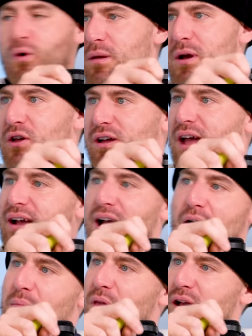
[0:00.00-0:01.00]
What do you mean you
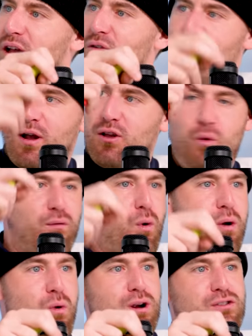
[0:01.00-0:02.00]
can't come? Like, you fucking, you
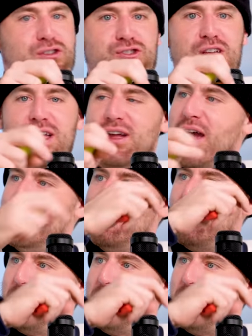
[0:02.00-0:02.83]
ever want to work in this city again?